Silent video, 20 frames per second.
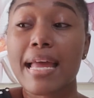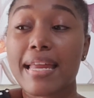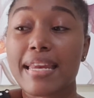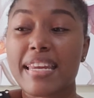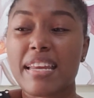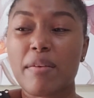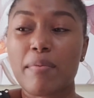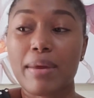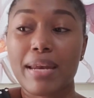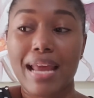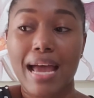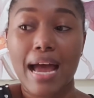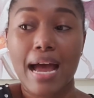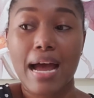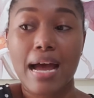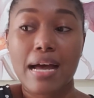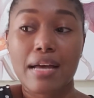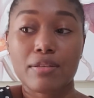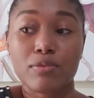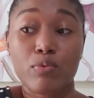when I
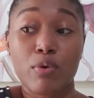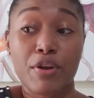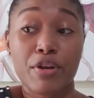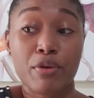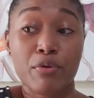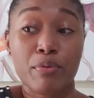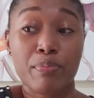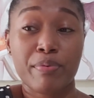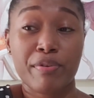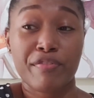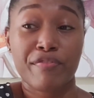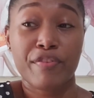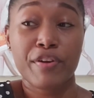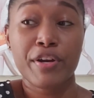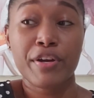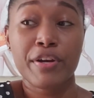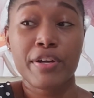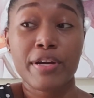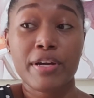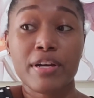asked what they would
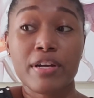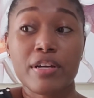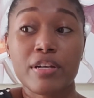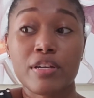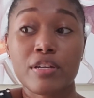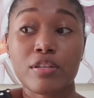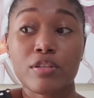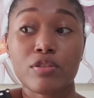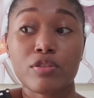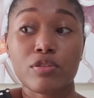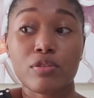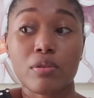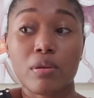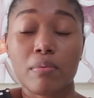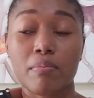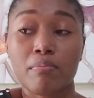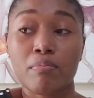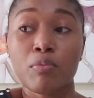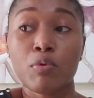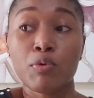prefer,
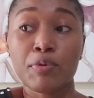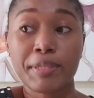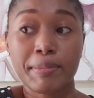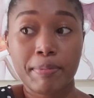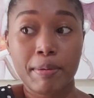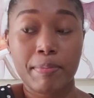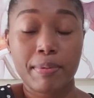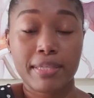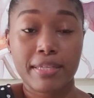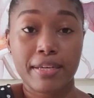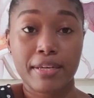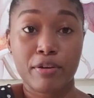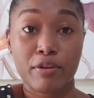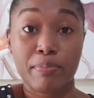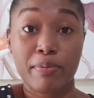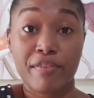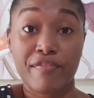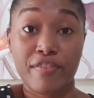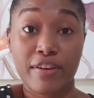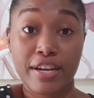most people said they would
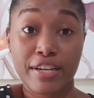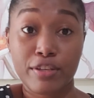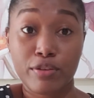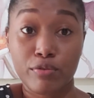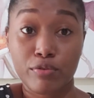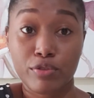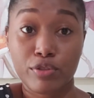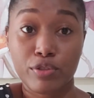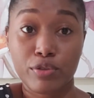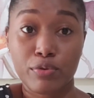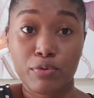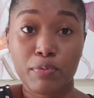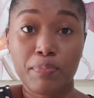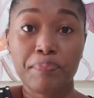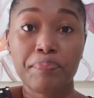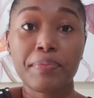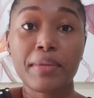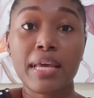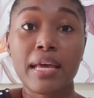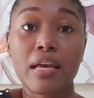prefer YouTube.
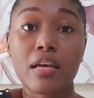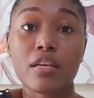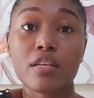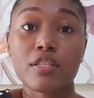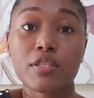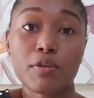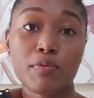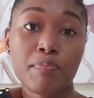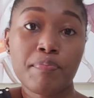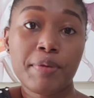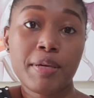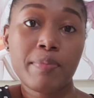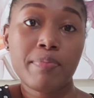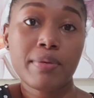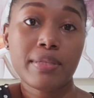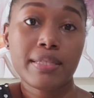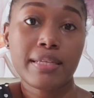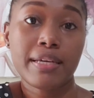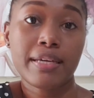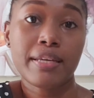Some people
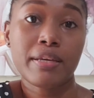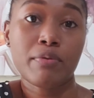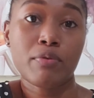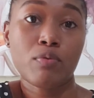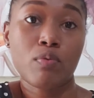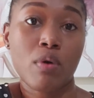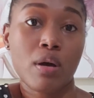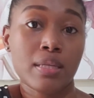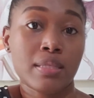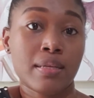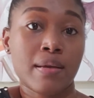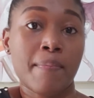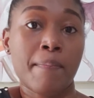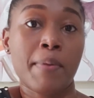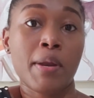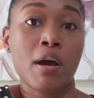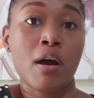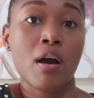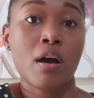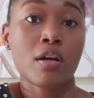said they would want a
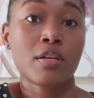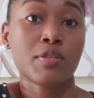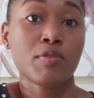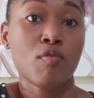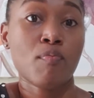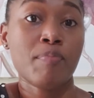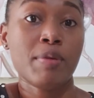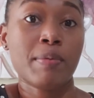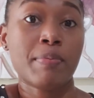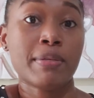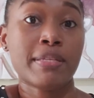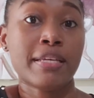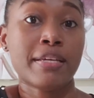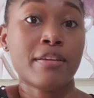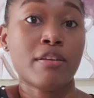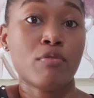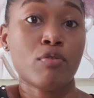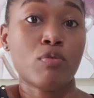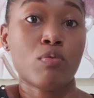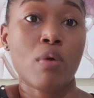blog. Some people said
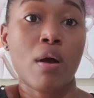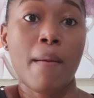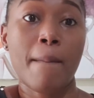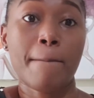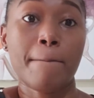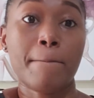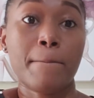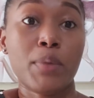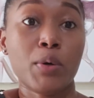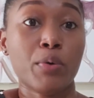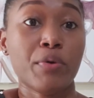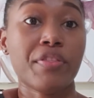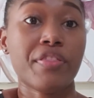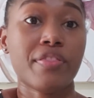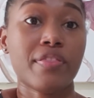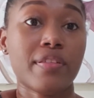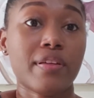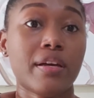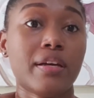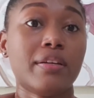they would want both.
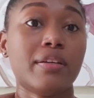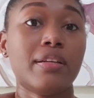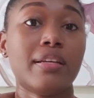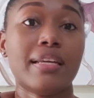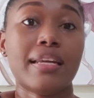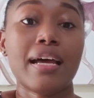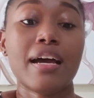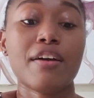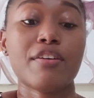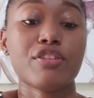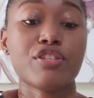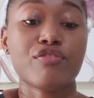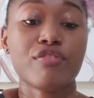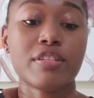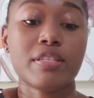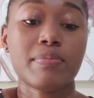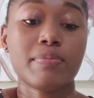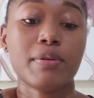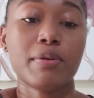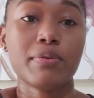And then that got
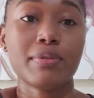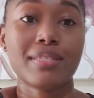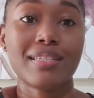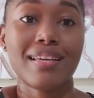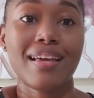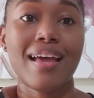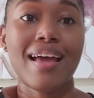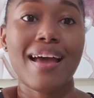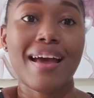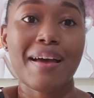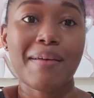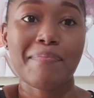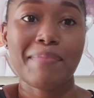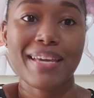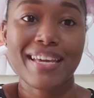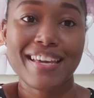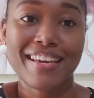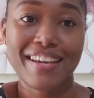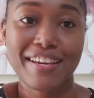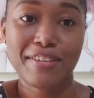stressed me out
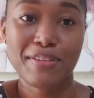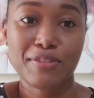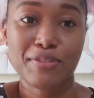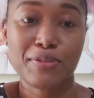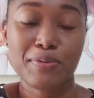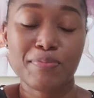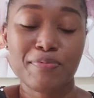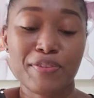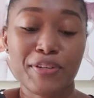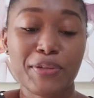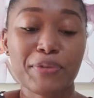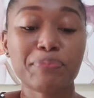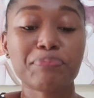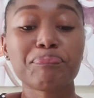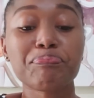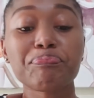making a YouTube video.